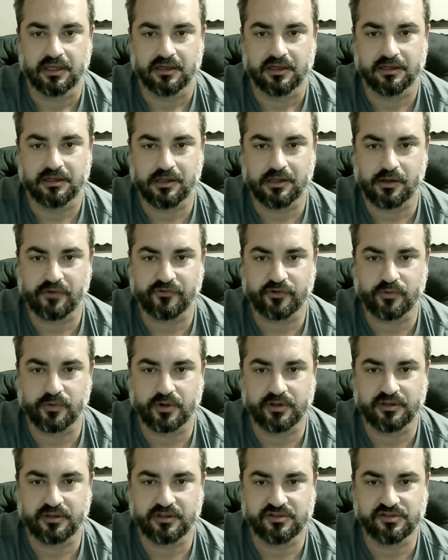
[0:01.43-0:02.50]
Hello
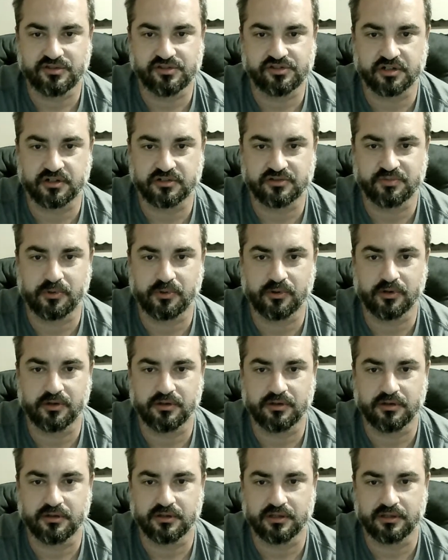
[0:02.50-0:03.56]
everyone, this is Charles
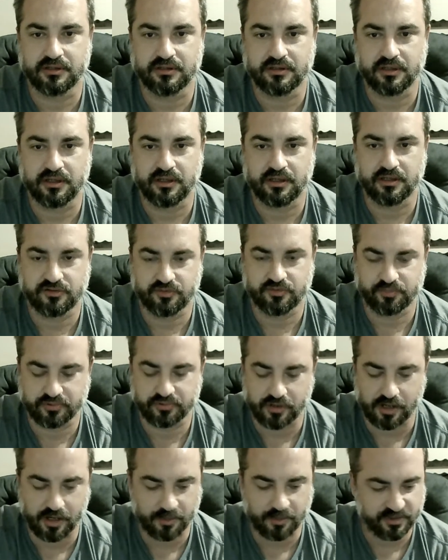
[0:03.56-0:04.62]
Porter, and as
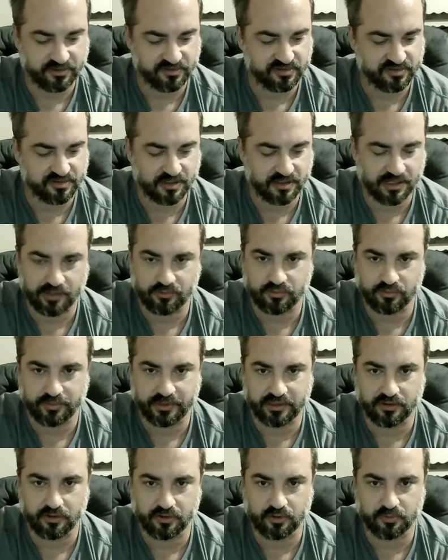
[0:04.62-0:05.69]
promised, I will
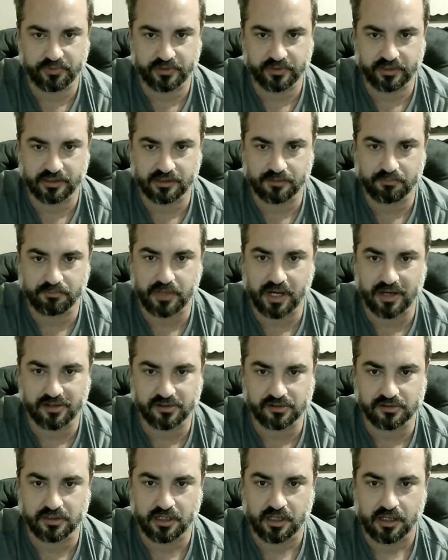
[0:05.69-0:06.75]
be opening a
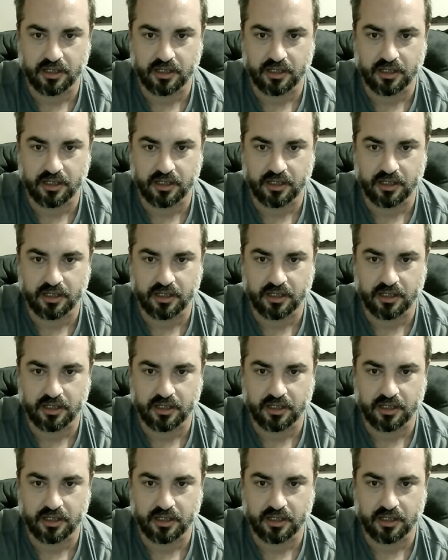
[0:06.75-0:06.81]
bottle